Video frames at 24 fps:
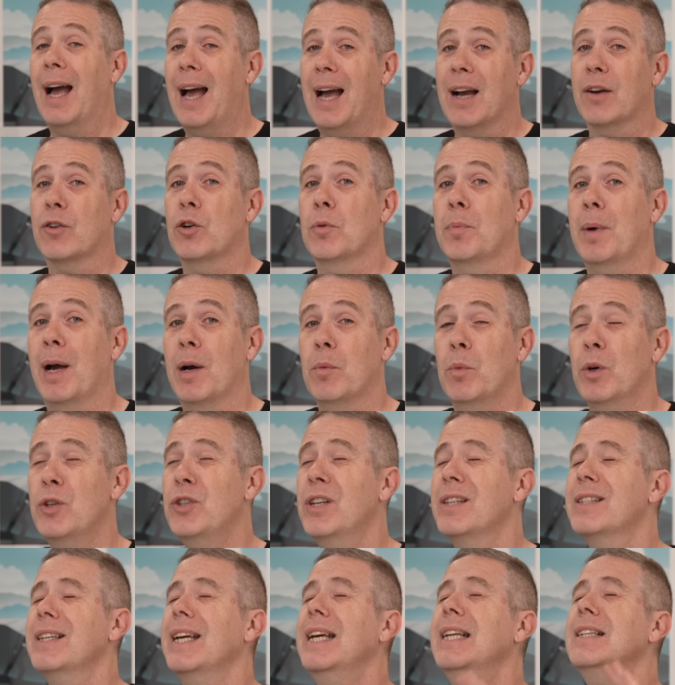Acrobat, which
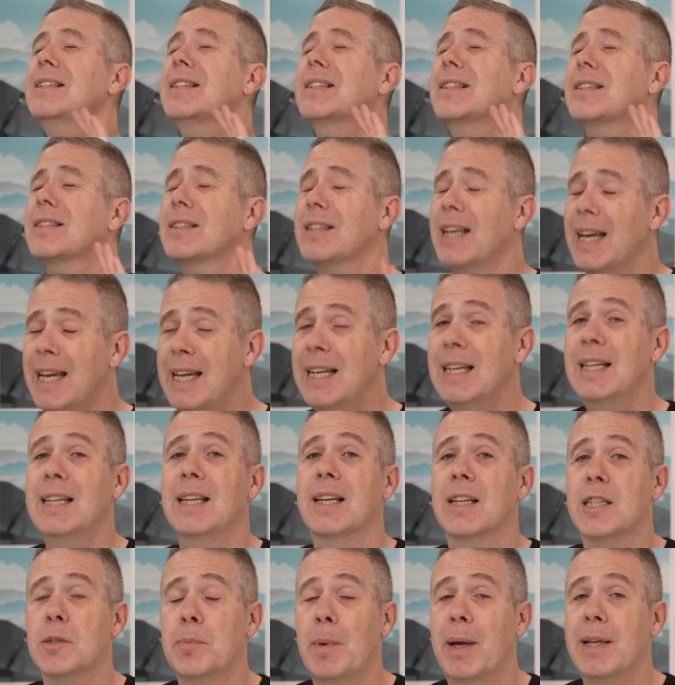is insanely
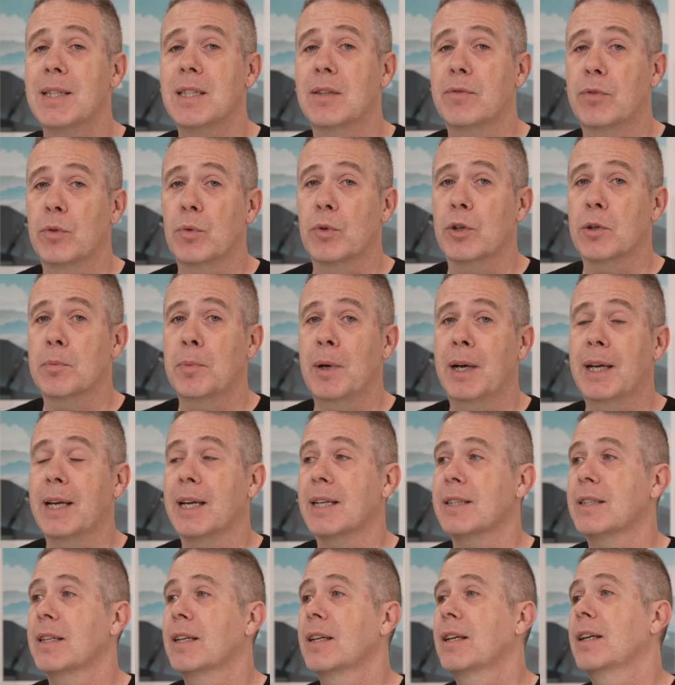expensive if you want to buy
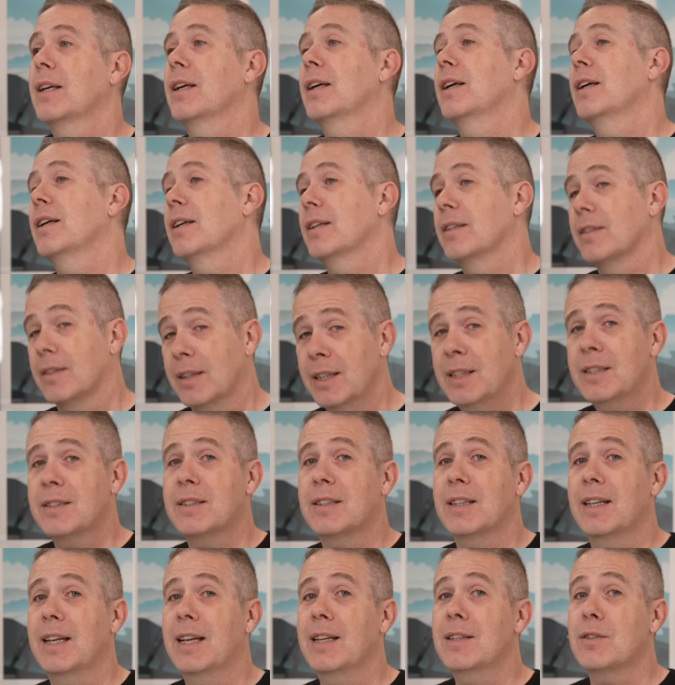it,
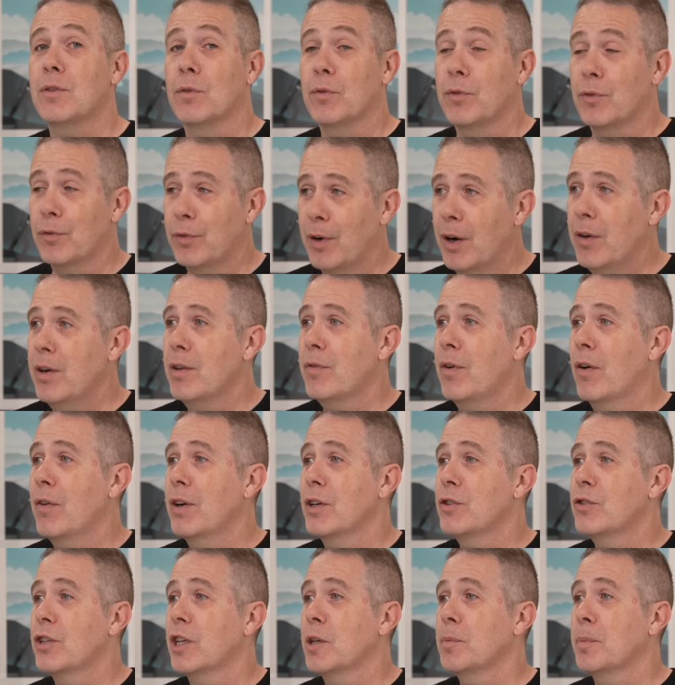this is very, very
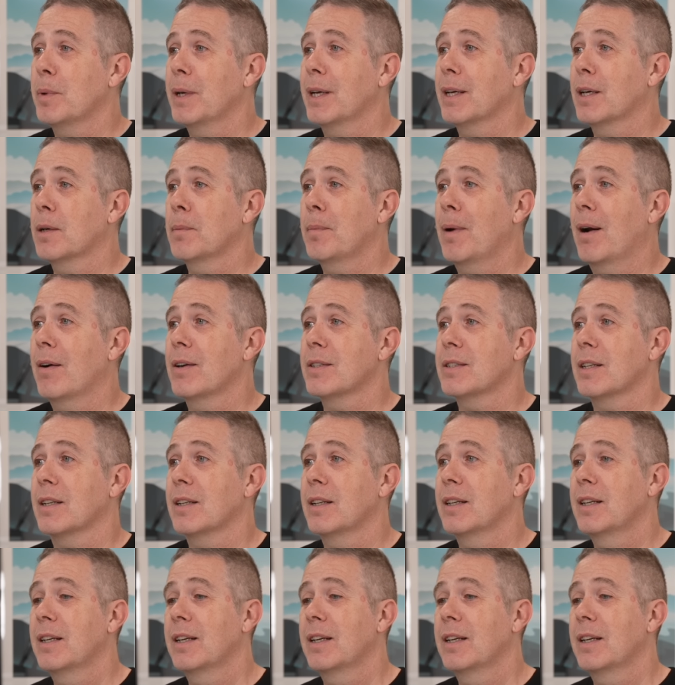cheap in comparison.